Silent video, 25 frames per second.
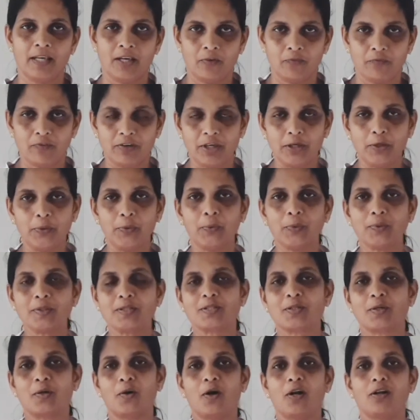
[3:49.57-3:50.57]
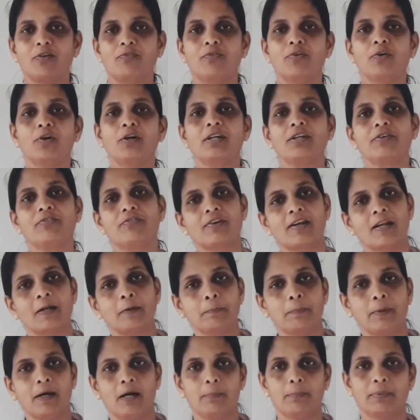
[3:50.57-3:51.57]
We use coal for
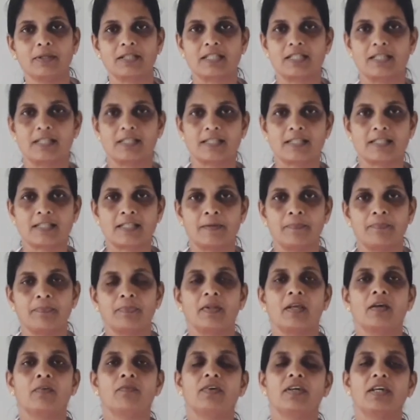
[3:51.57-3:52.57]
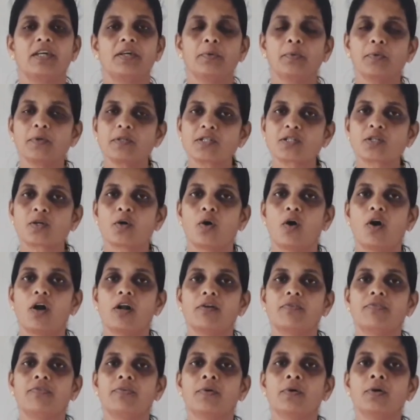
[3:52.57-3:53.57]
different purposes. We use coal
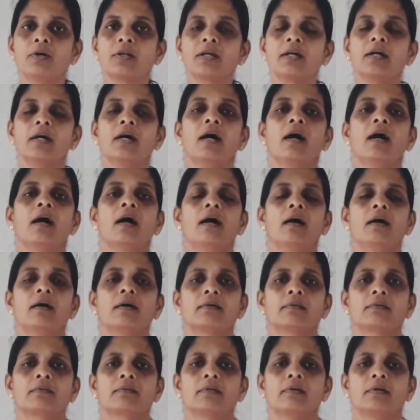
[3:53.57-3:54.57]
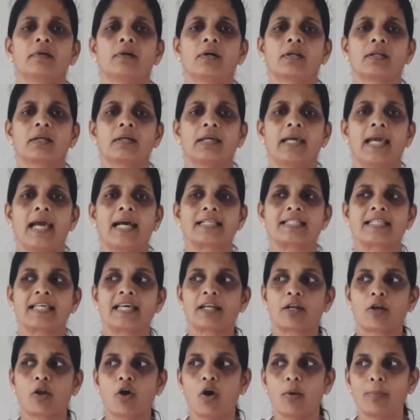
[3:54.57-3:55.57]
for as
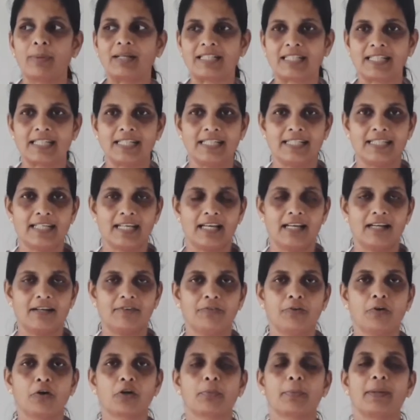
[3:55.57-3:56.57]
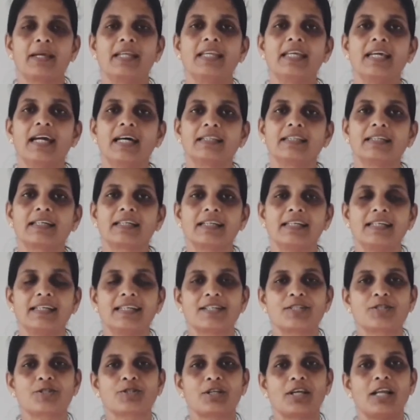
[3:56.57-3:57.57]
a raw material for many other
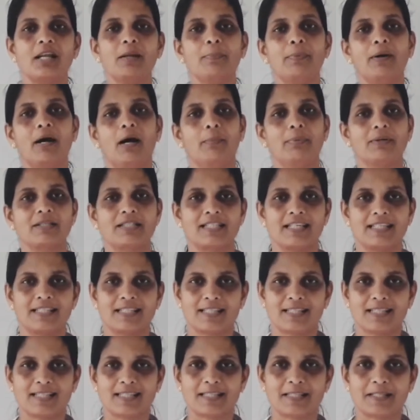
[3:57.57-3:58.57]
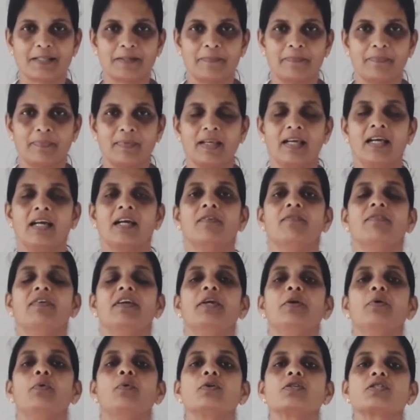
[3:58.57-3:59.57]
industrial purposes.
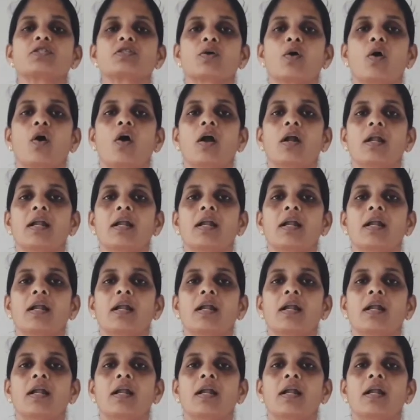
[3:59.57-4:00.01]
We use coal